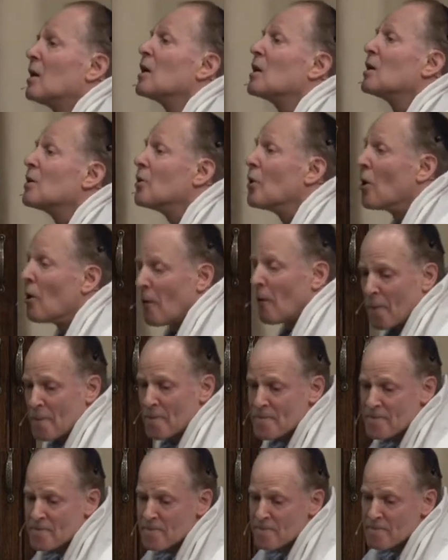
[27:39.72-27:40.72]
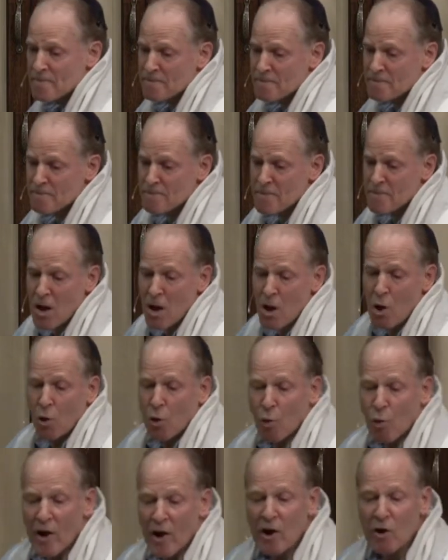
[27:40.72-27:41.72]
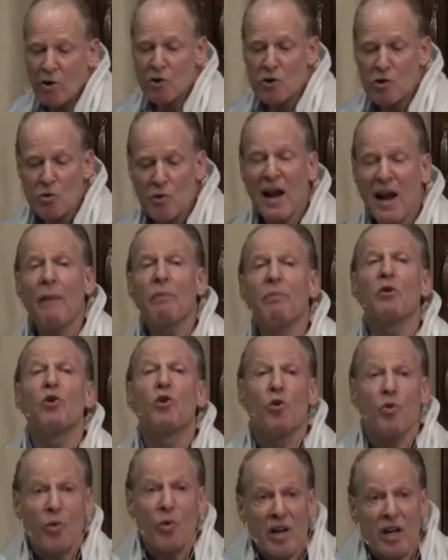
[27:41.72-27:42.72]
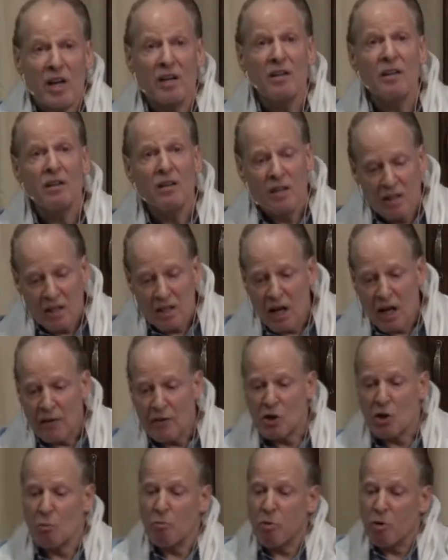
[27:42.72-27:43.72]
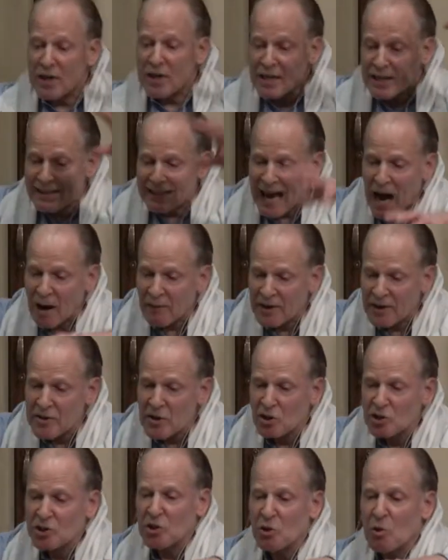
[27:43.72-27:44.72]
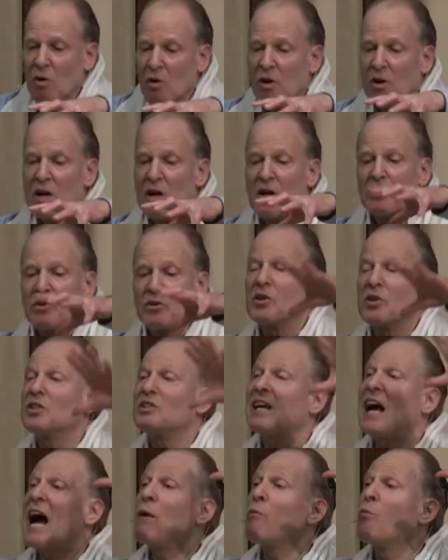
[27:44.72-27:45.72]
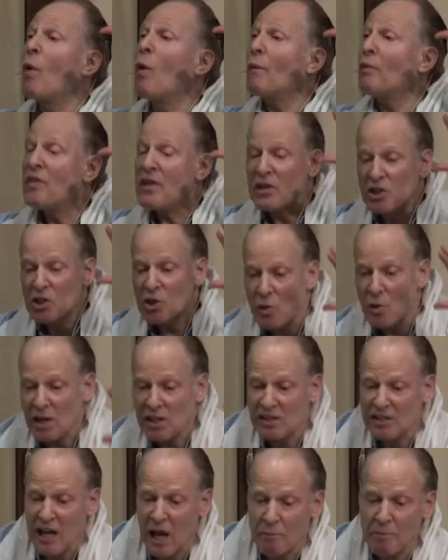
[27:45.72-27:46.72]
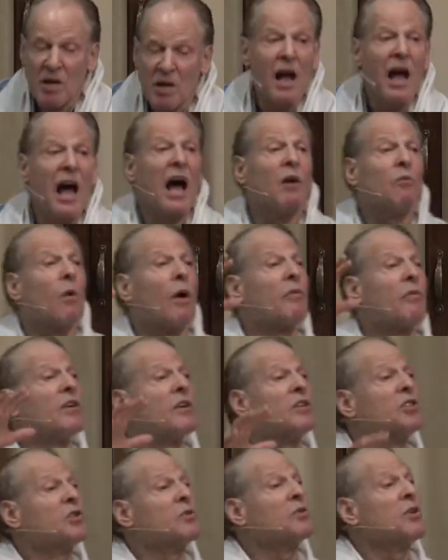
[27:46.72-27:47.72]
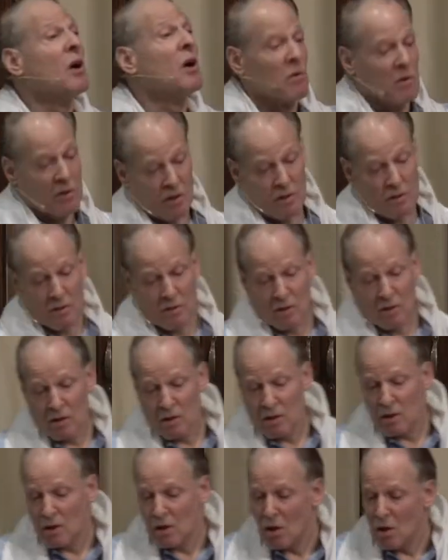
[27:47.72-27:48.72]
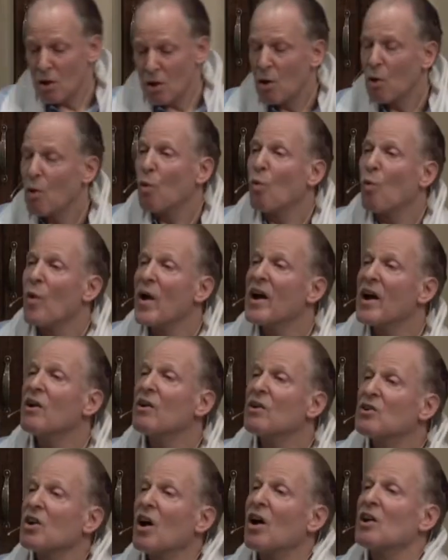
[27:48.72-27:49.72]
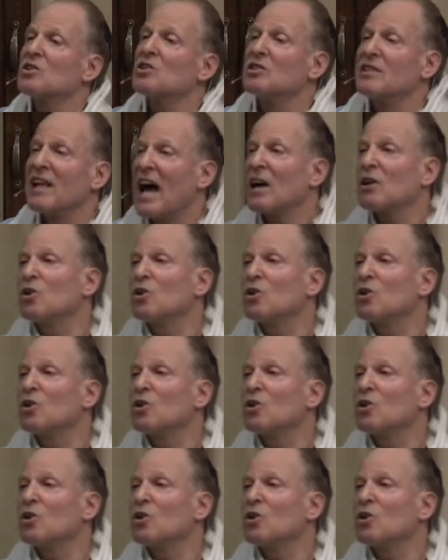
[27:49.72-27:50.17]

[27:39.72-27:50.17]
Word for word: No. Where do you get the grid that you're putting down on Yeshua to decide what things you accept and what things you don't? Where does that